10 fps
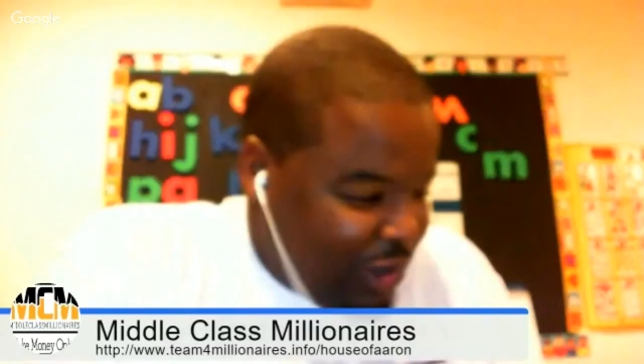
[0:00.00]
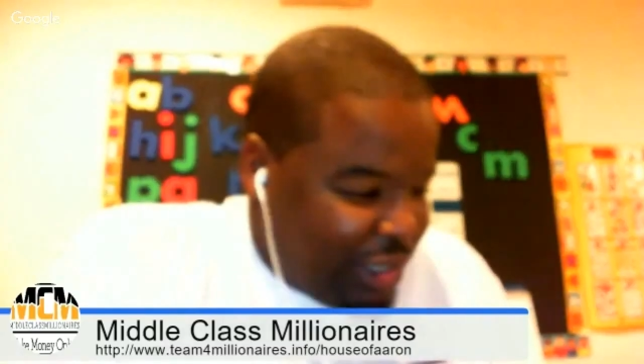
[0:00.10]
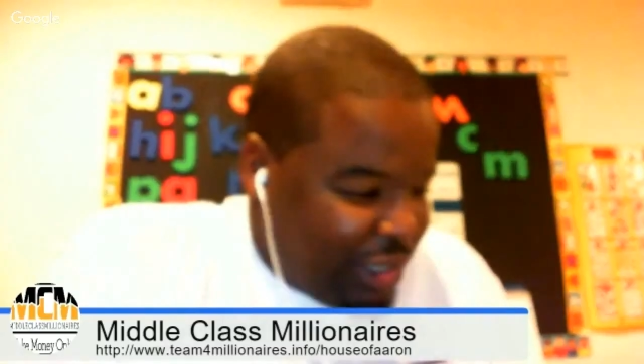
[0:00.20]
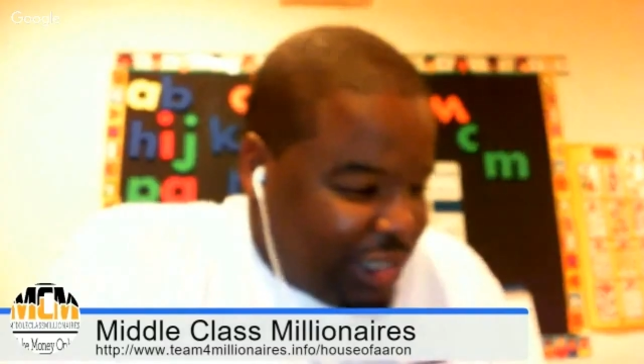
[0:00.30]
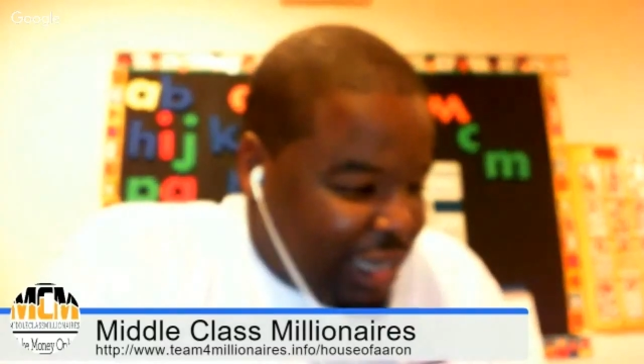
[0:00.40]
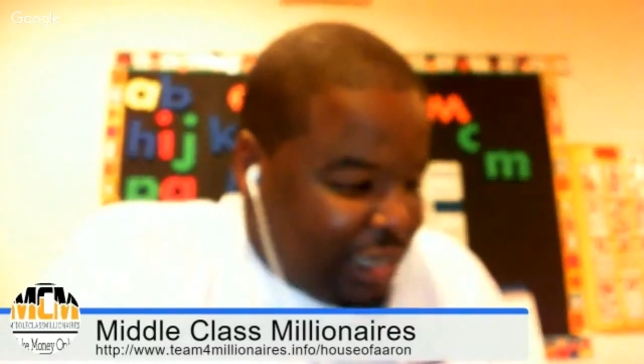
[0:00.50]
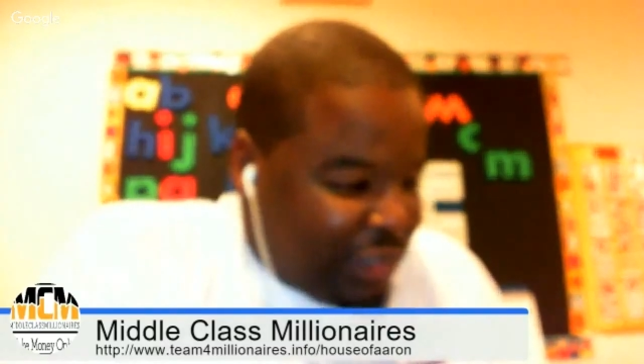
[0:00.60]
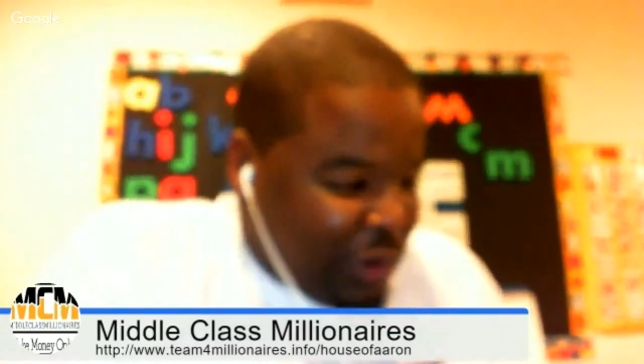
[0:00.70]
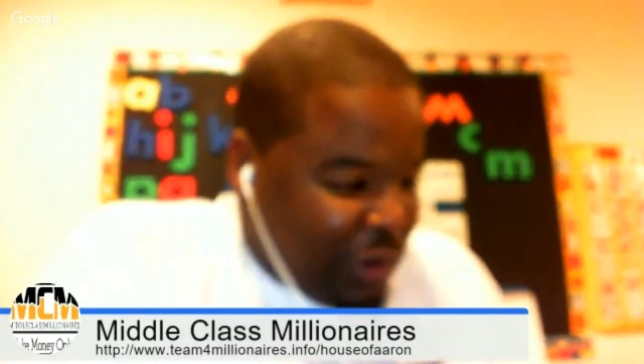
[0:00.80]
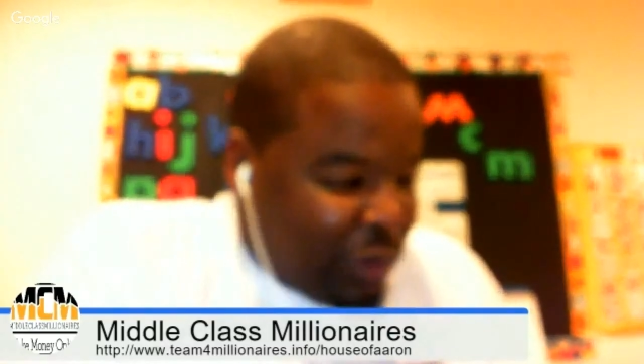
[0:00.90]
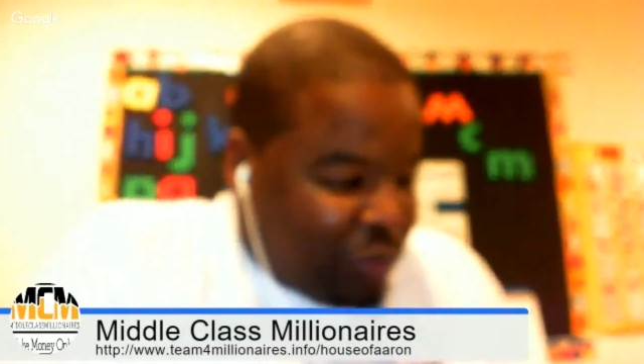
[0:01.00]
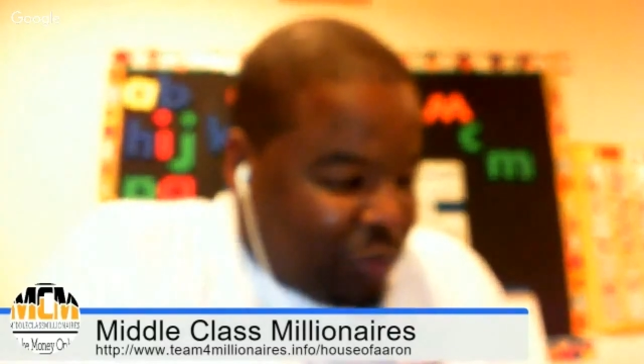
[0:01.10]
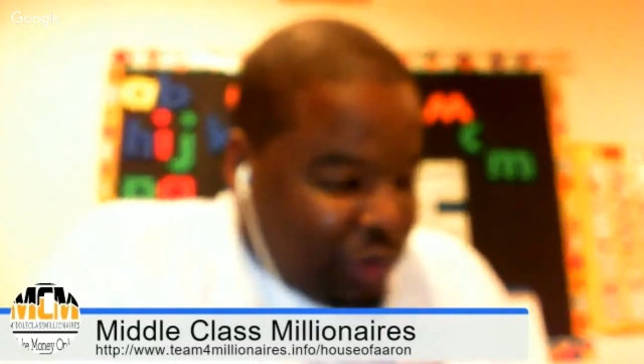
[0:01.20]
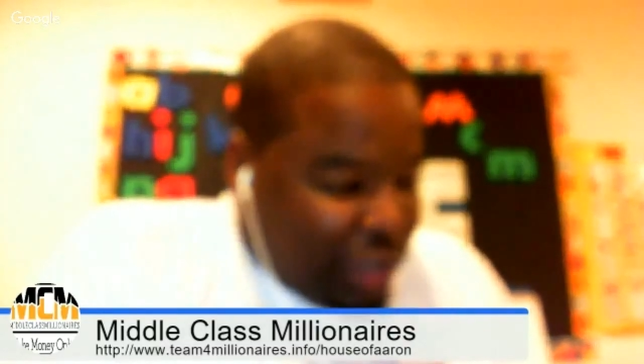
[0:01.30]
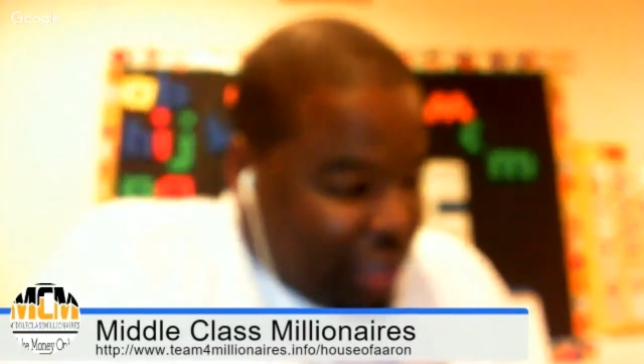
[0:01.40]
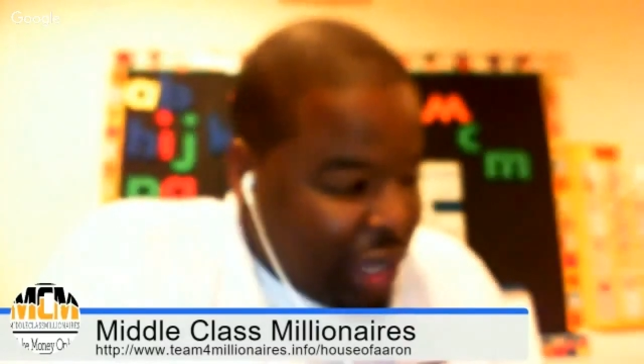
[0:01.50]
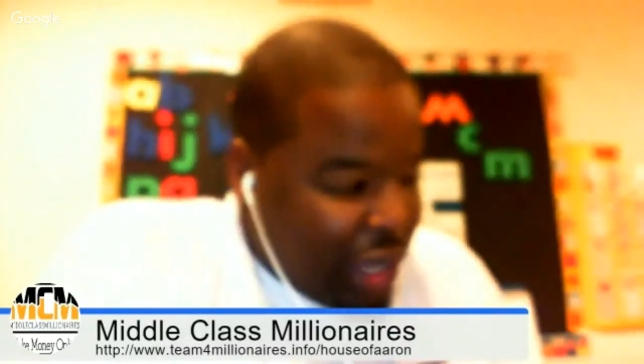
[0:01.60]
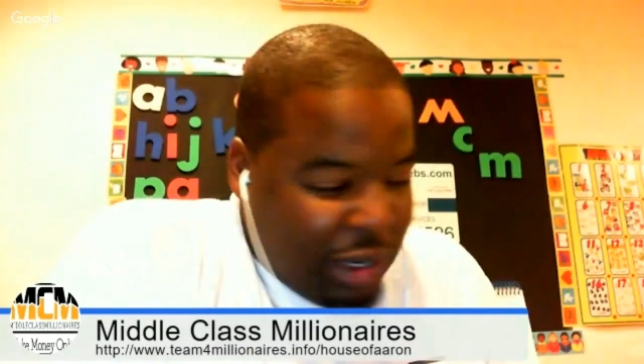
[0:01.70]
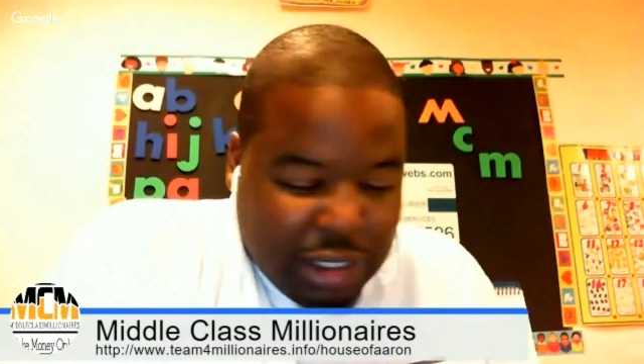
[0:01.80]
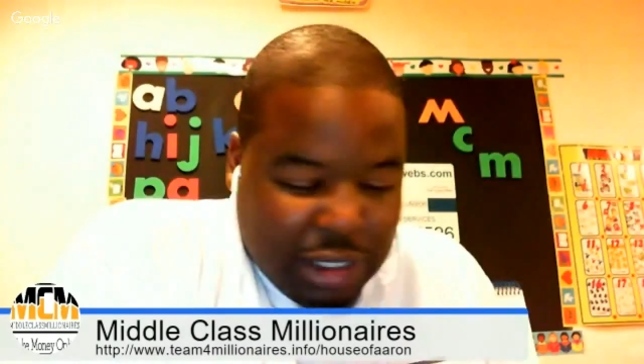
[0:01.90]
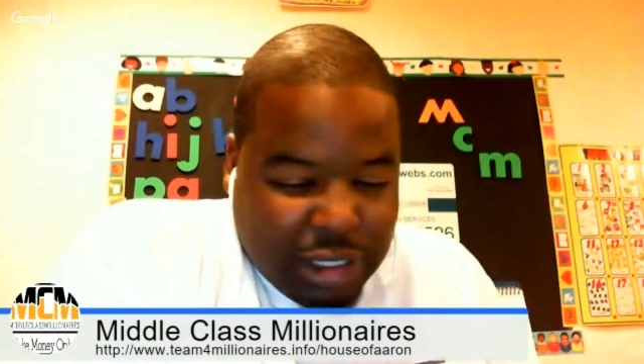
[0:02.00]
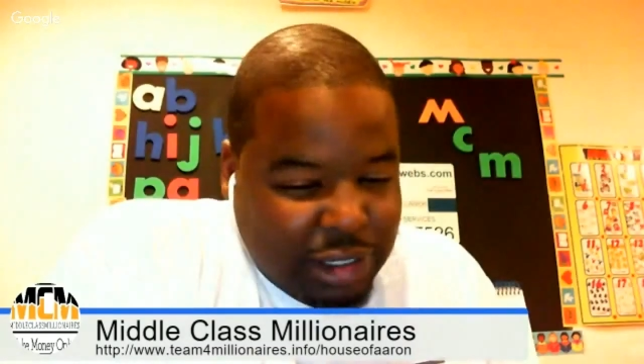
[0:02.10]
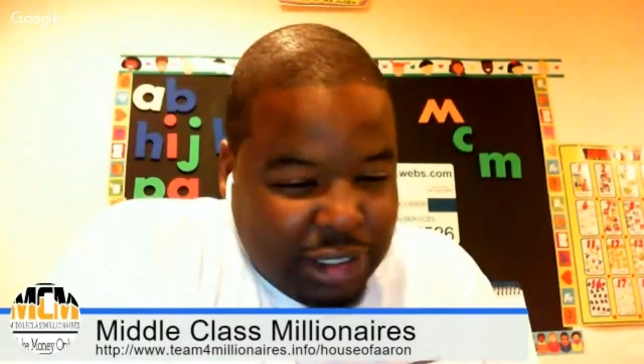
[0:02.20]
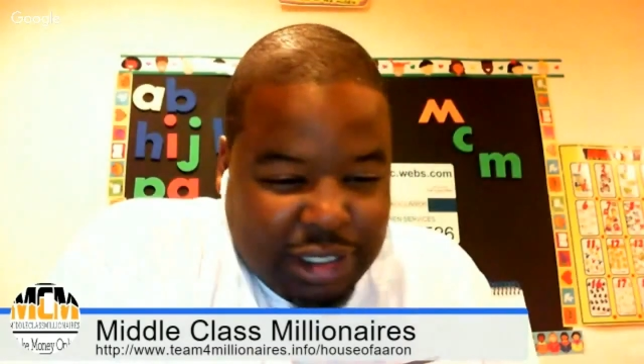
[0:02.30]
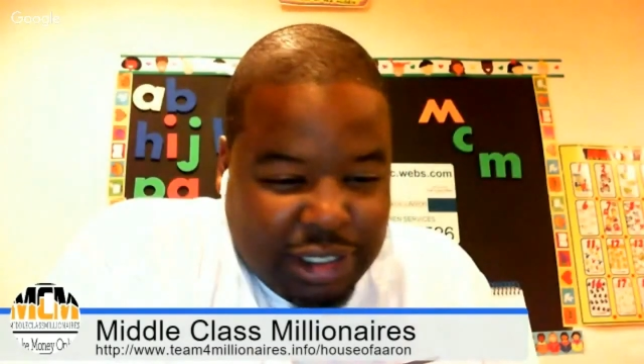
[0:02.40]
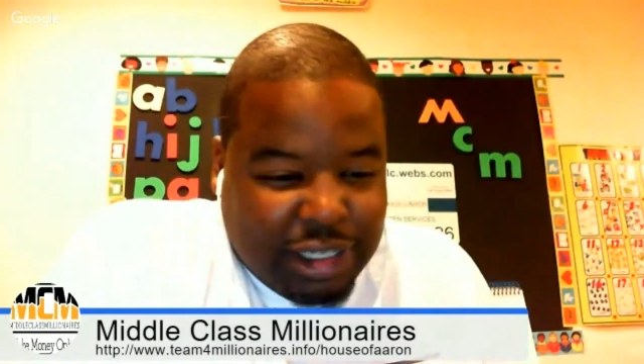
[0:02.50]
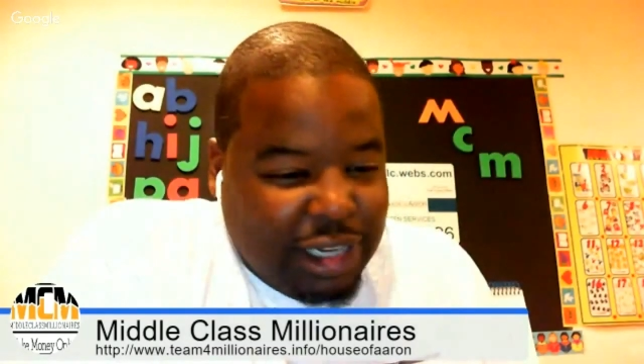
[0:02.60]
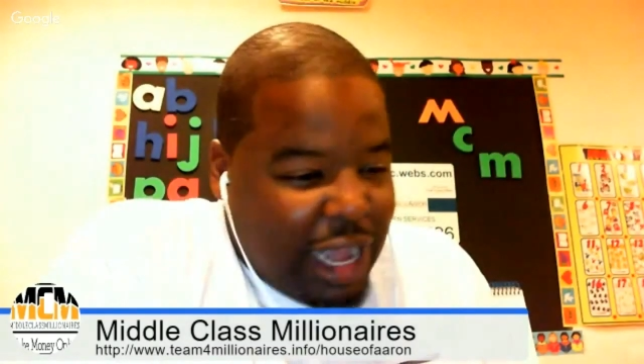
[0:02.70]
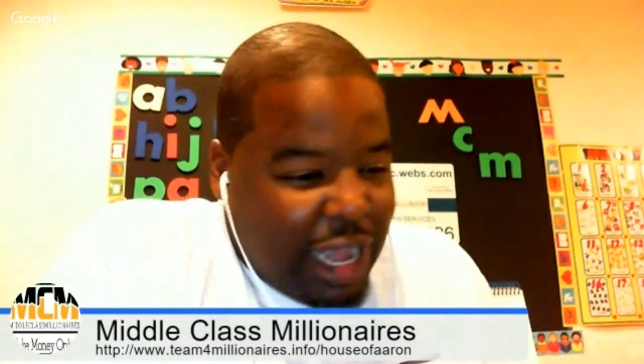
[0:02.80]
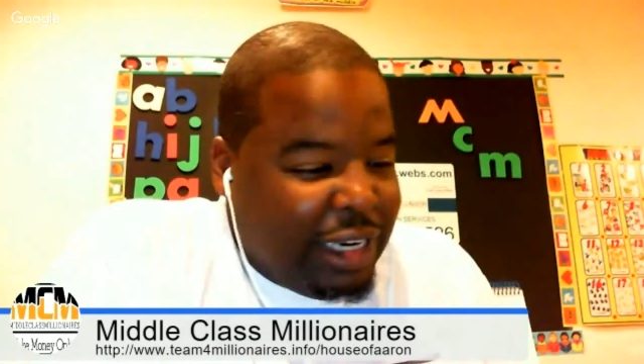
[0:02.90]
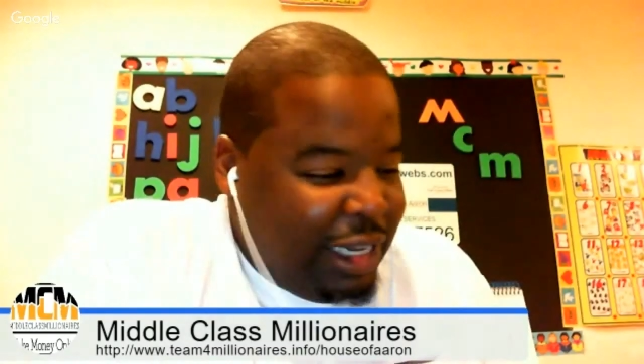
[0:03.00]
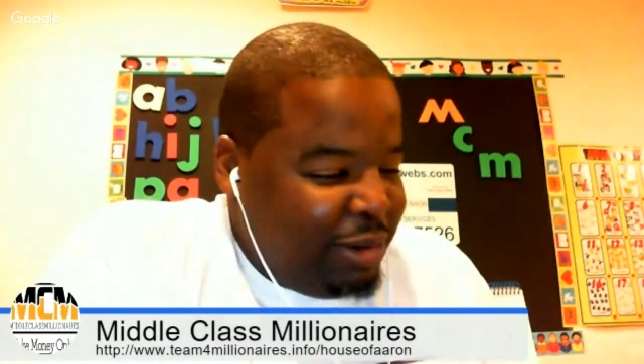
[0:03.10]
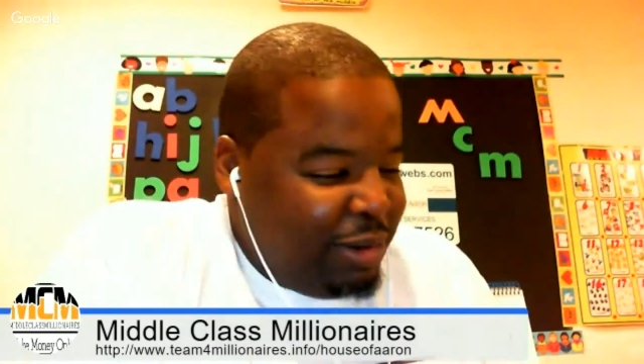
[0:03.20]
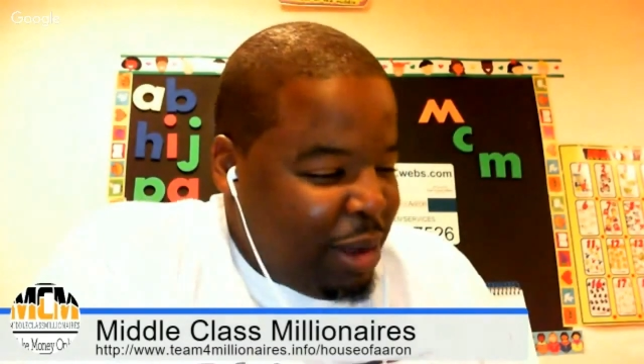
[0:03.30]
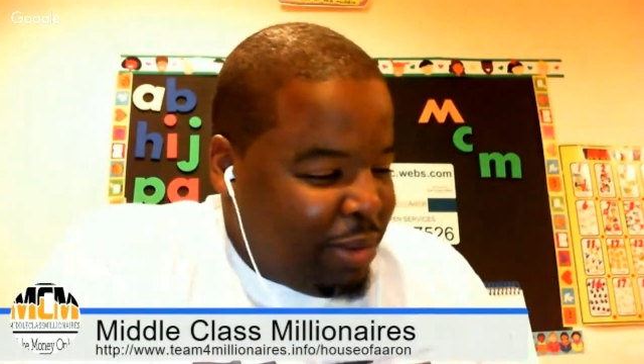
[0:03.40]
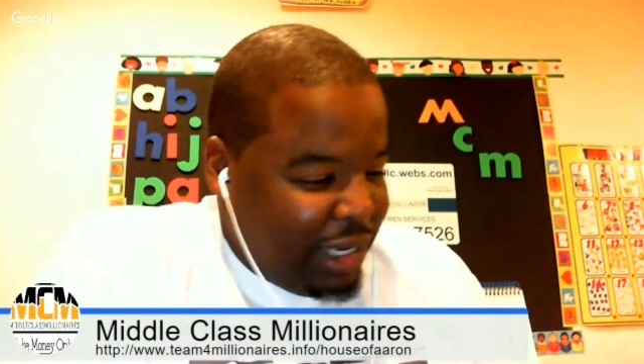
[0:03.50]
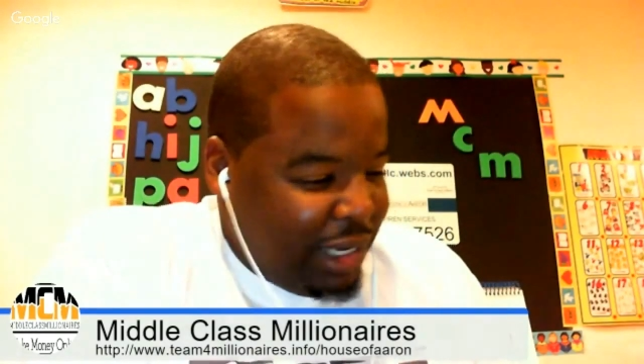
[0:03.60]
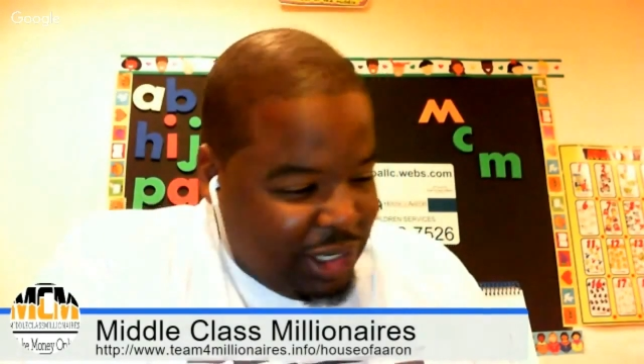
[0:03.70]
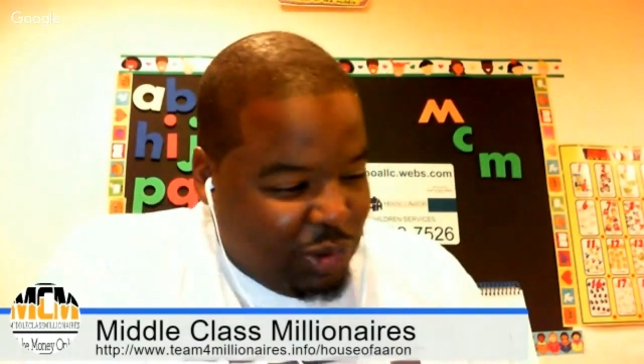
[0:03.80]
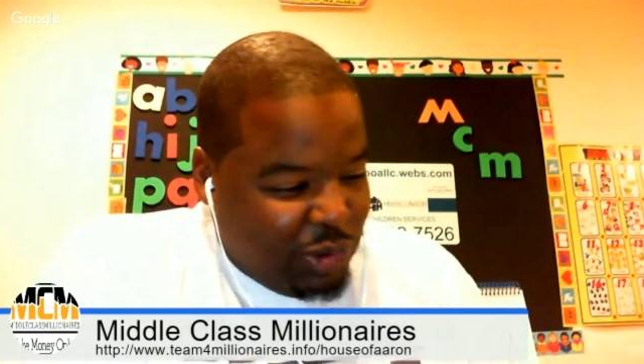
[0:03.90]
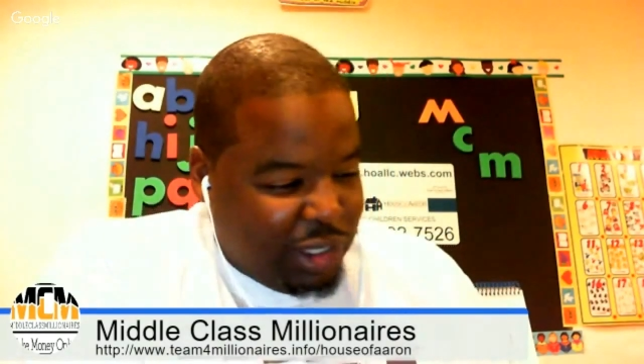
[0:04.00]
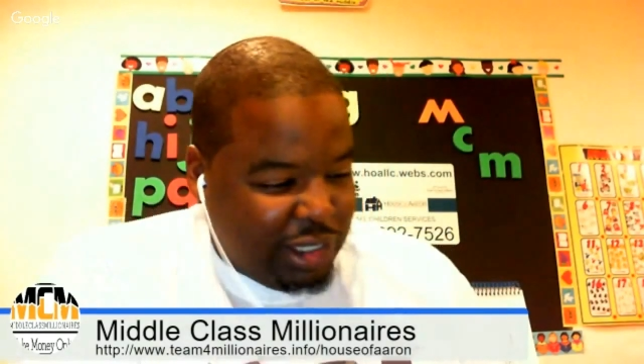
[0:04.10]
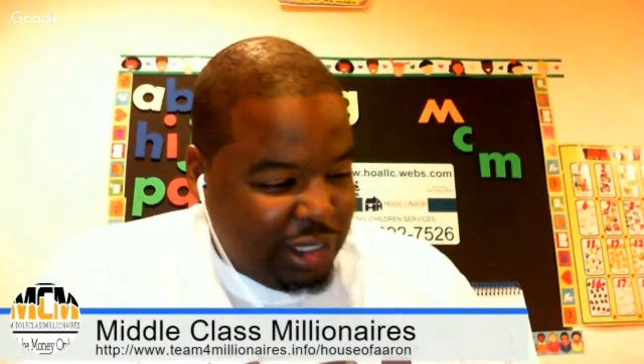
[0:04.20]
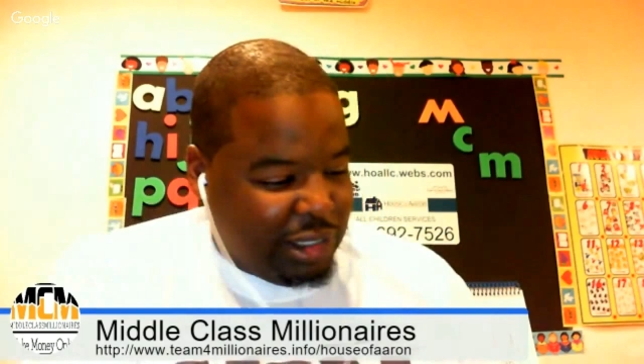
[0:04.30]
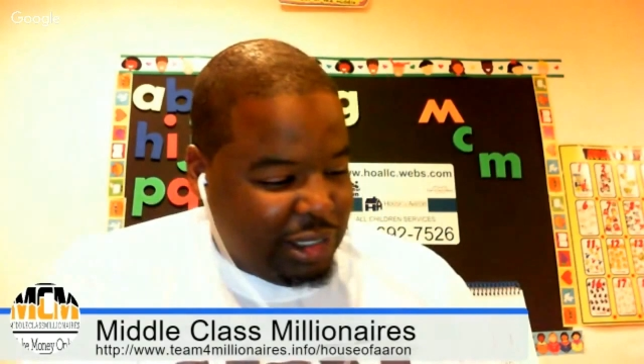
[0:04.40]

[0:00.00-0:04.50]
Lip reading: understand? So he like, look, I need my money to do this.